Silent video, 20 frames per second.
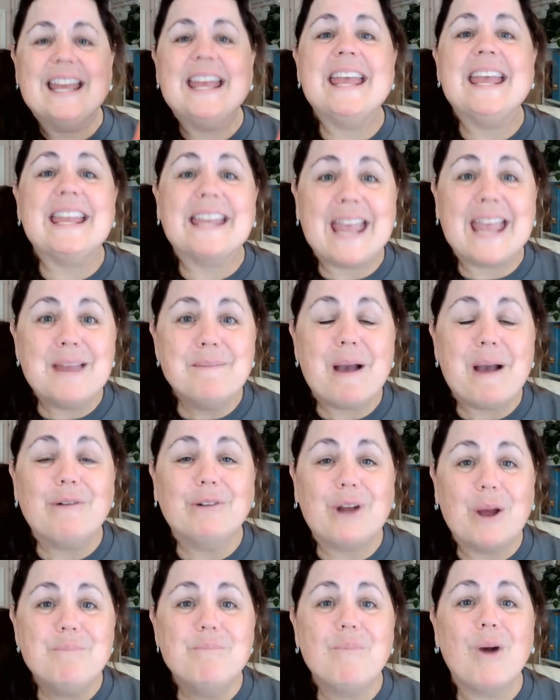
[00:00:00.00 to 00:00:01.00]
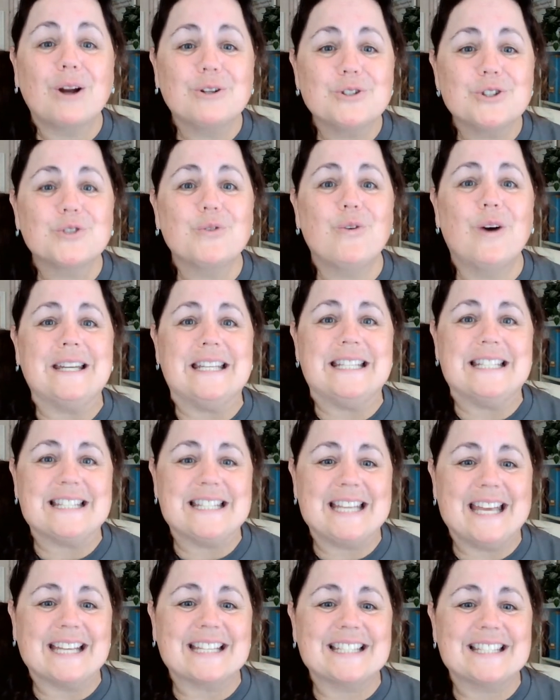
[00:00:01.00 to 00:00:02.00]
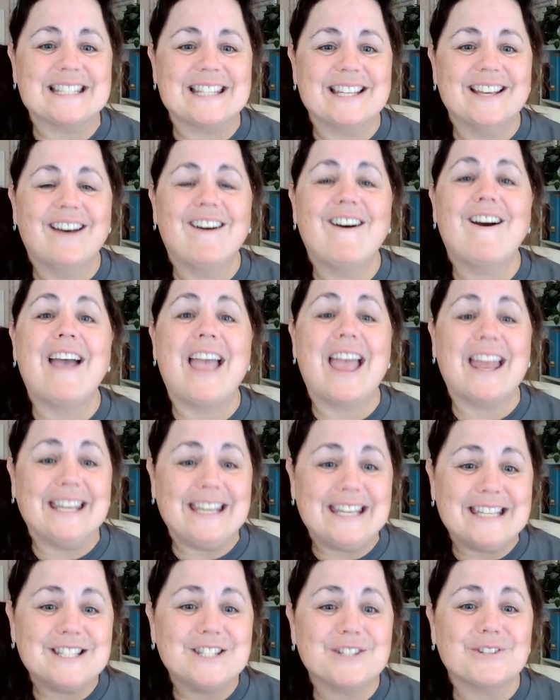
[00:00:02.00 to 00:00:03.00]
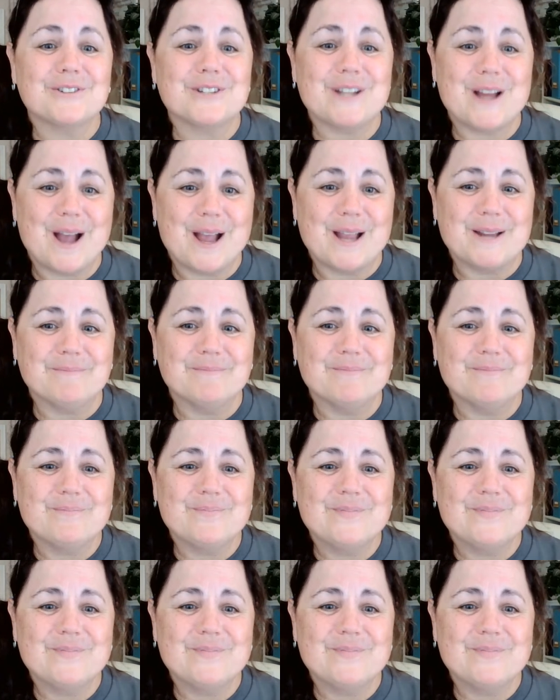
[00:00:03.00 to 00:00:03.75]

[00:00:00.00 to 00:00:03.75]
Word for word: it came out on March 26th at Easter time.